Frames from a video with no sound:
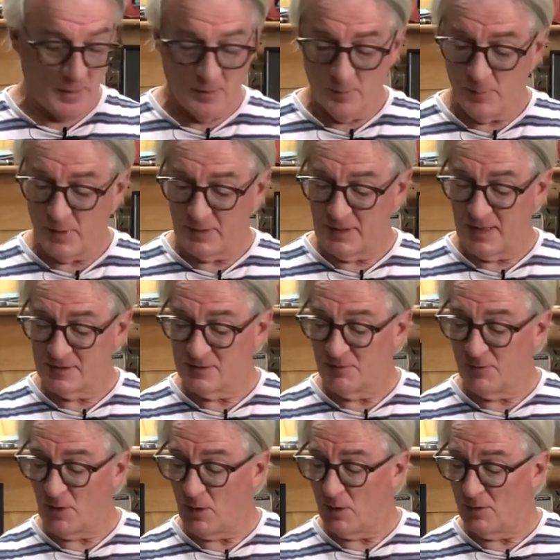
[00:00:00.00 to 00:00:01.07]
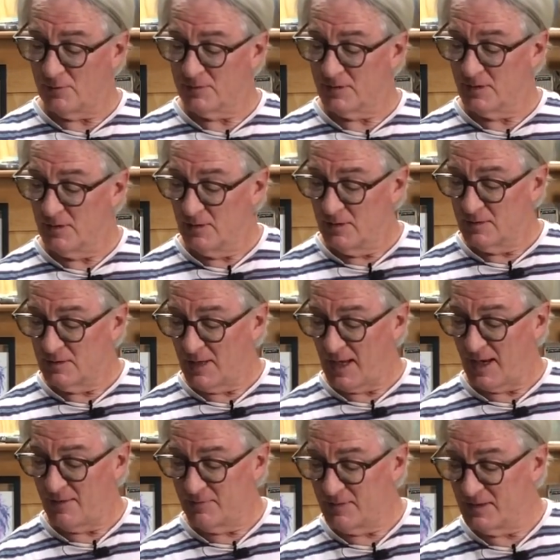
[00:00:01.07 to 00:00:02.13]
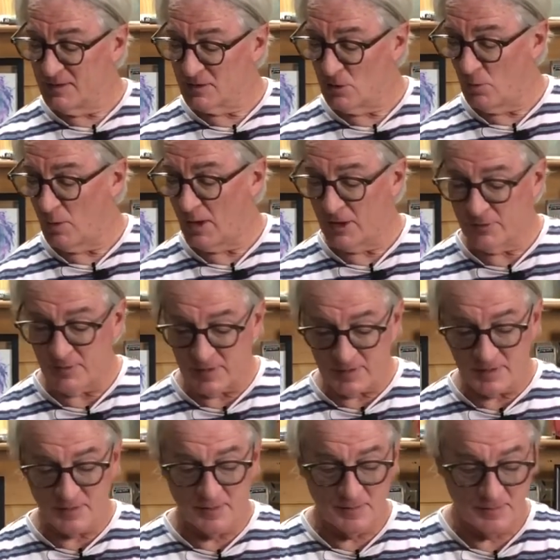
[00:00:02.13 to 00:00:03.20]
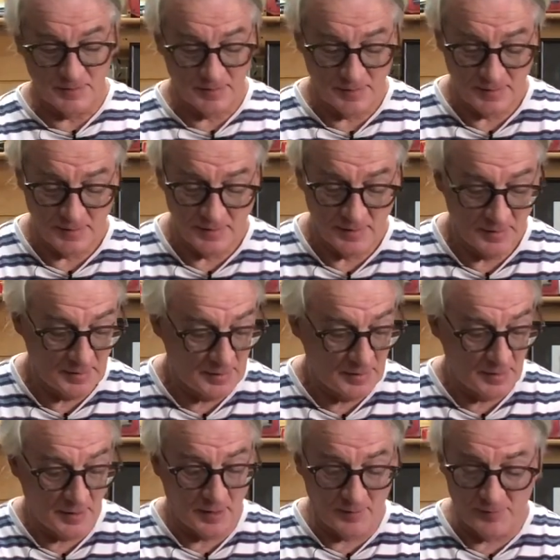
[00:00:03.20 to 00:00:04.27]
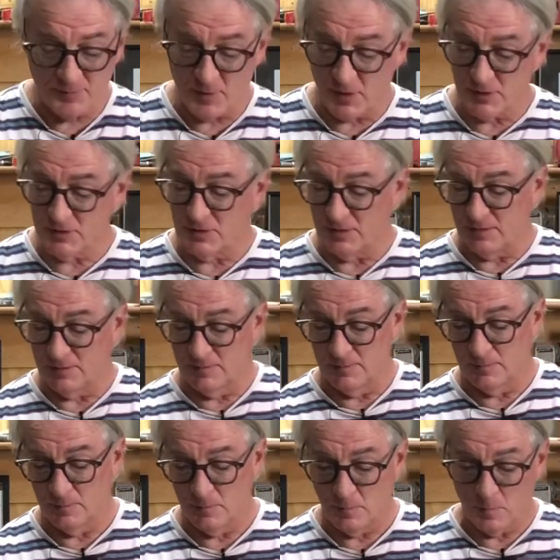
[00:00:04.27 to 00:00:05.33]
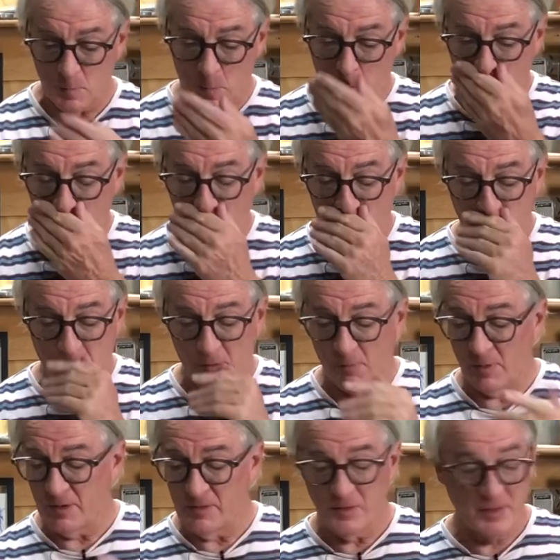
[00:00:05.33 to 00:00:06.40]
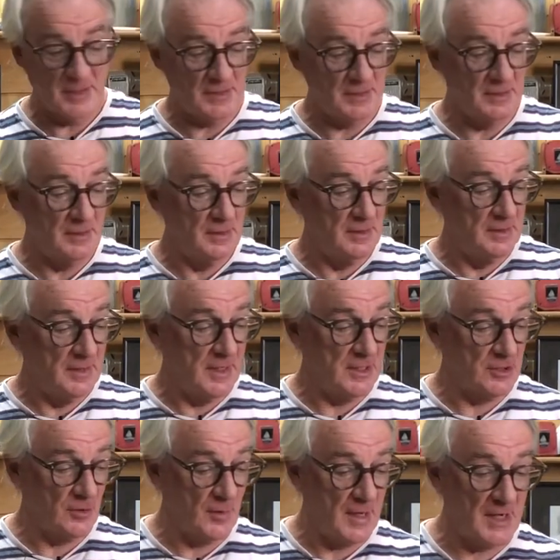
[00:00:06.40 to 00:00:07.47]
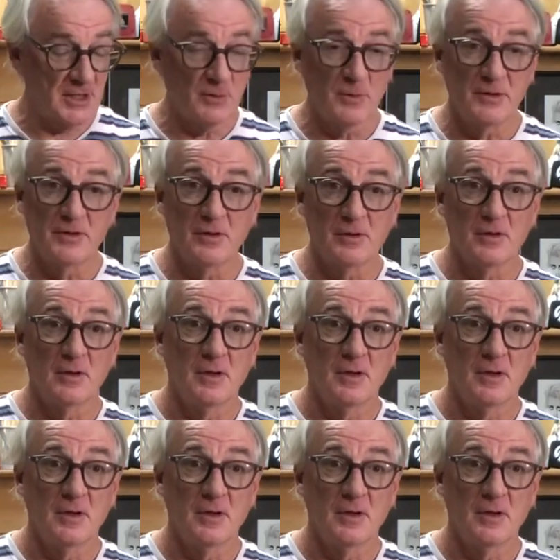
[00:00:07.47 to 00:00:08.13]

But it has evolved to have these quadrants of function where you can interact with the